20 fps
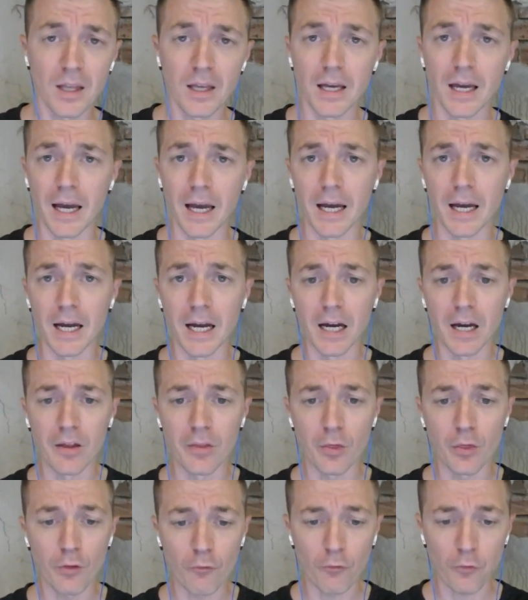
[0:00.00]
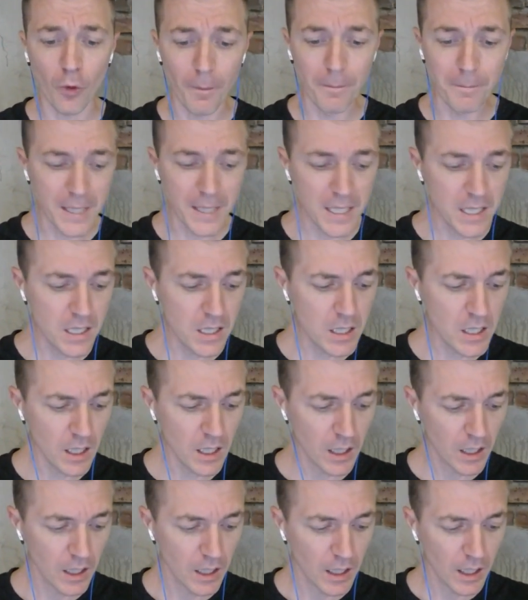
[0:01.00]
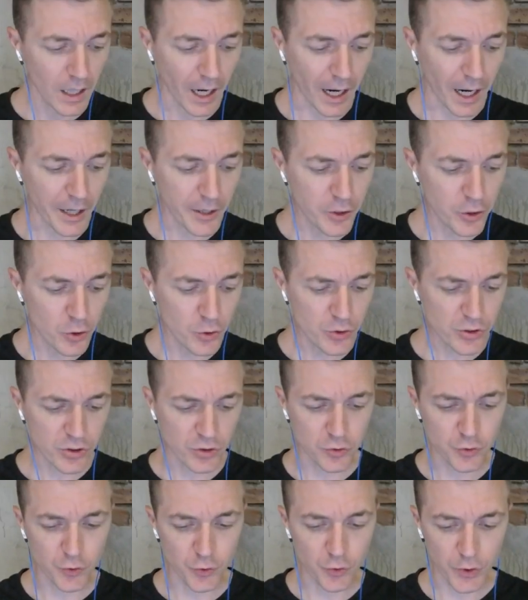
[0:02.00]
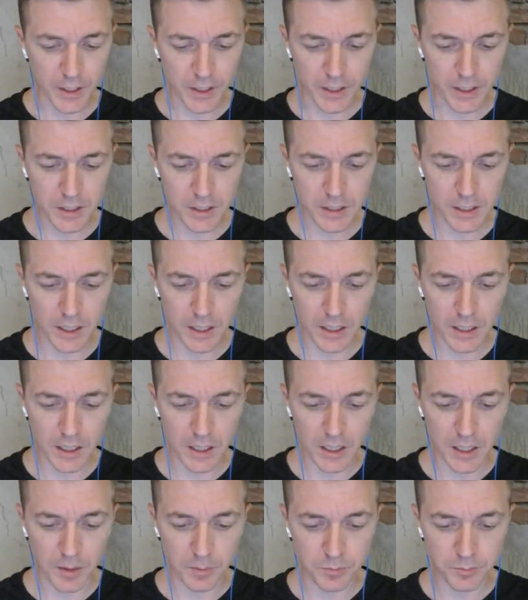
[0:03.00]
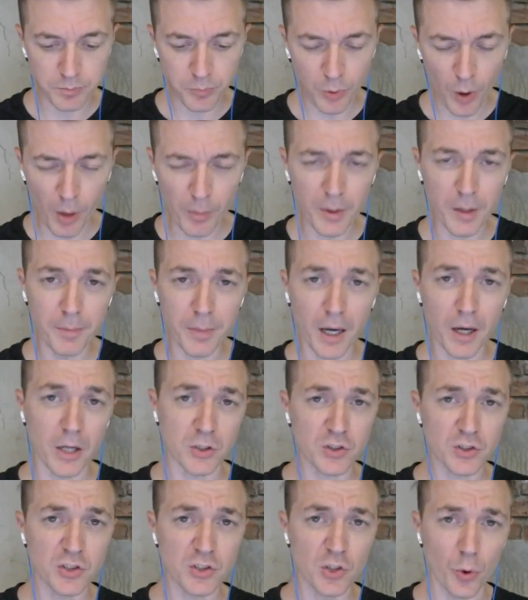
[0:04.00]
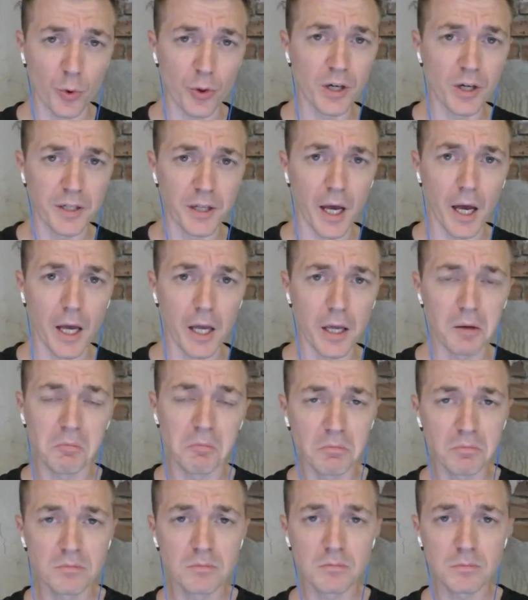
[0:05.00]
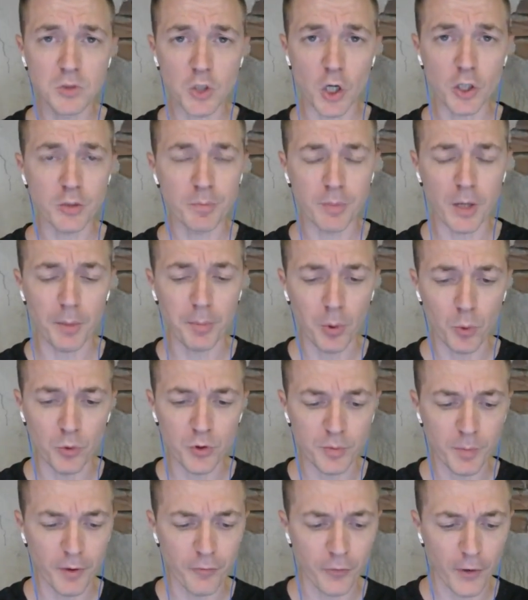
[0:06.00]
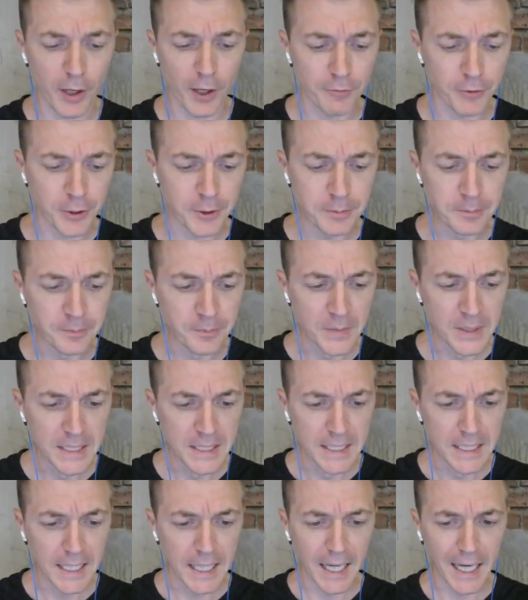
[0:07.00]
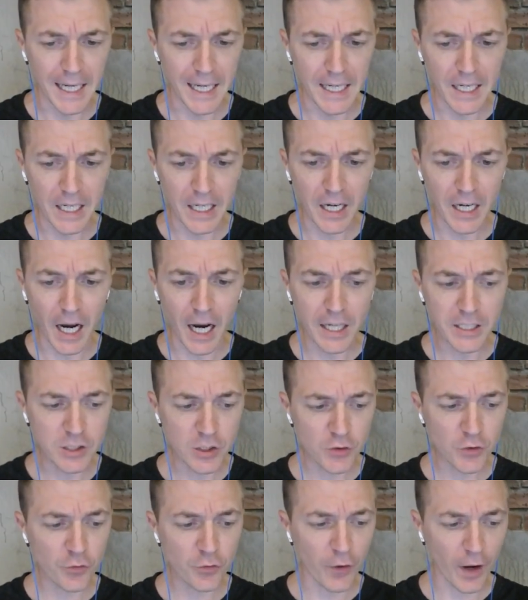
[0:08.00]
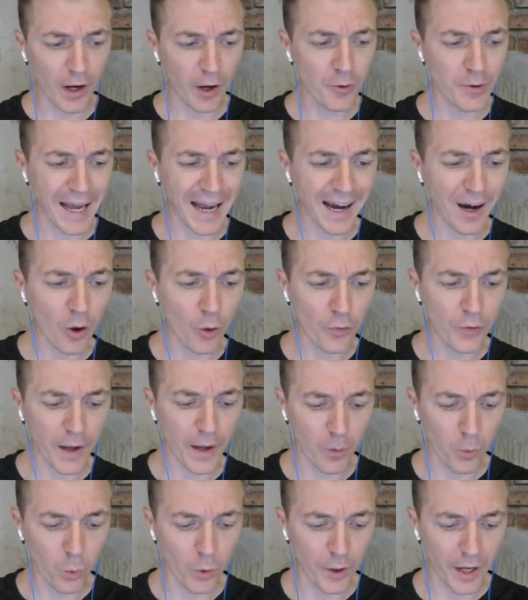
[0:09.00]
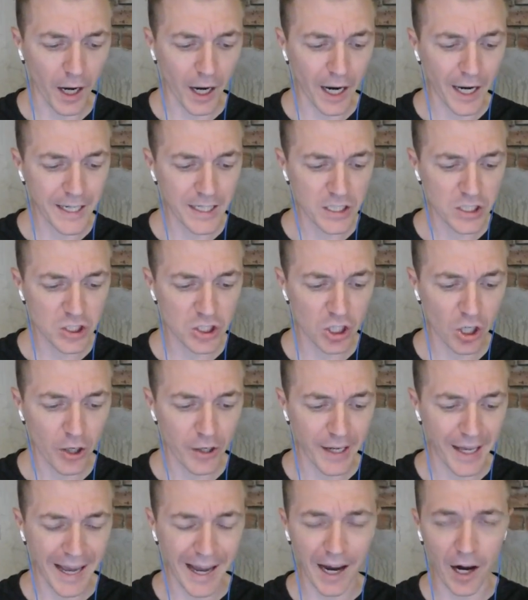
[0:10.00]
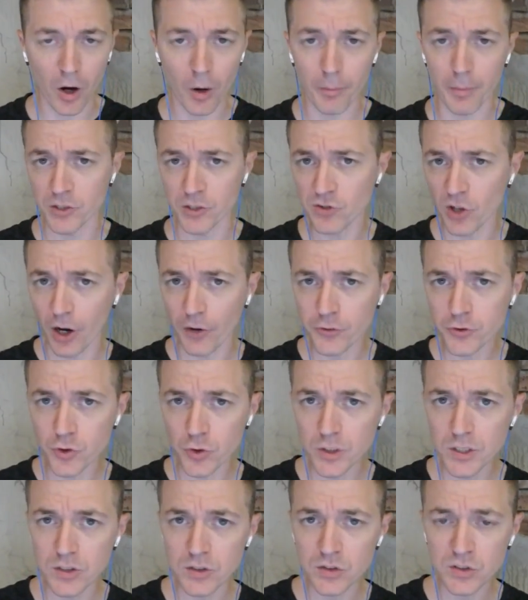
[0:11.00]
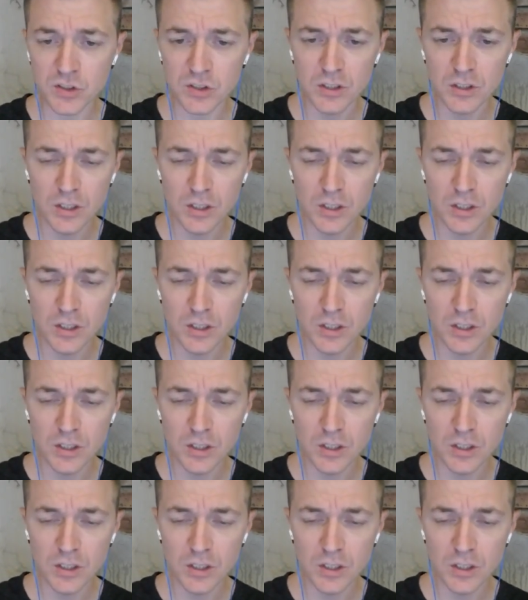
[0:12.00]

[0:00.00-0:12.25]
And for me, I used to drink probably about a soda a day. Dr. Pepper was my favorite. And I just found out that when I cut out my soft drinks,